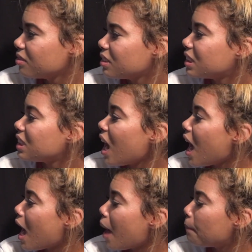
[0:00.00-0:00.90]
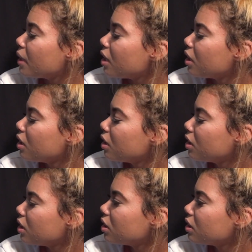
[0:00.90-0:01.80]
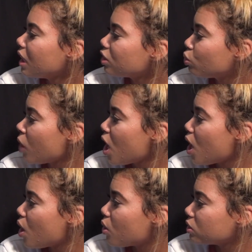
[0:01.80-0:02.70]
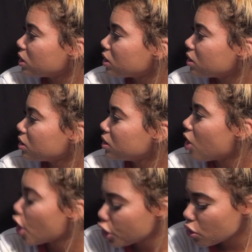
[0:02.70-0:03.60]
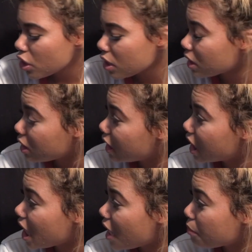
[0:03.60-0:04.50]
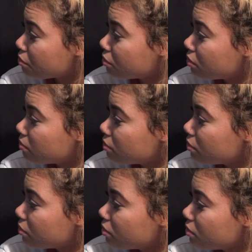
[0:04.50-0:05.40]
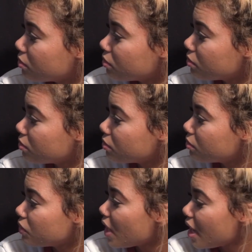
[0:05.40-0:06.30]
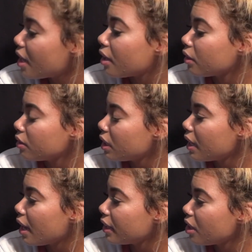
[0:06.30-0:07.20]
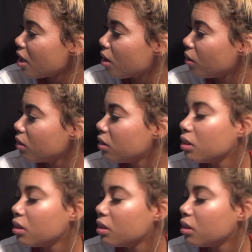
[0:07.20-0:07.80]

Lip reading: Stop! That's gross! Are you gonna clean it up? Nah. Yeah, I know.